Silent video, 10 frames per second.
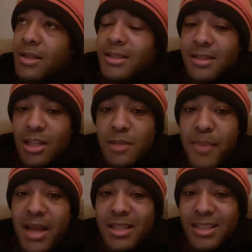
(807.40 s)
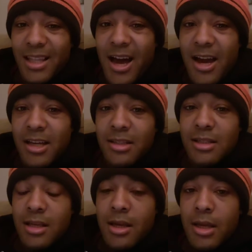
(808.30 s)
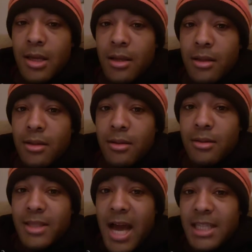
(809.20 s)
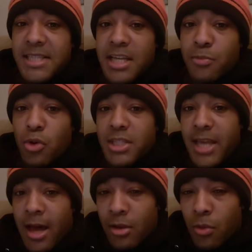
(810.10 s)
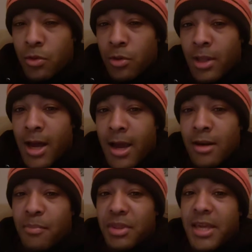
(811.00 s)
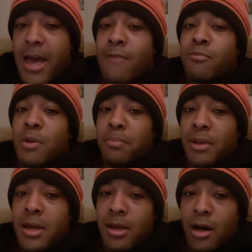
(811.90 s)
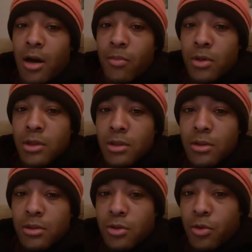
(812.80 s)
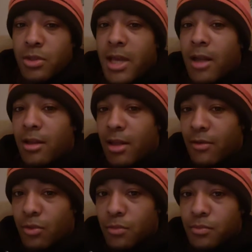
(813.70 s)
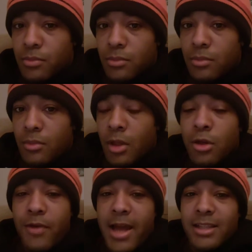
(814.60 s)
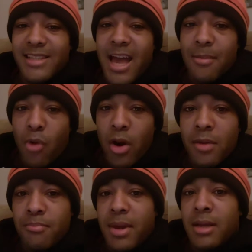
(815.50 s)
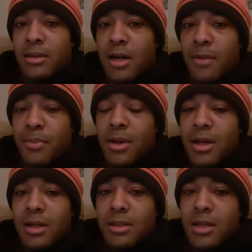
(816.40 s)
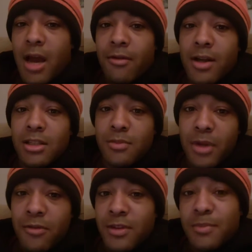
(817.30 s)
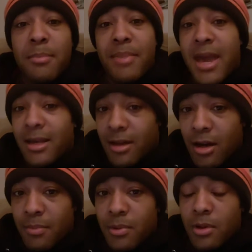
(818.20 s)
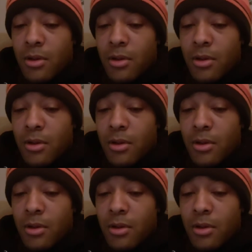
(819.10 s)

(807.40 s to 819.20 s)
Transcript: suspect lines. Dallas has more talent on their line, but they haven't been playing up to their talent level. You've had Zach Martin banged up, Tyron Smith has been banged up,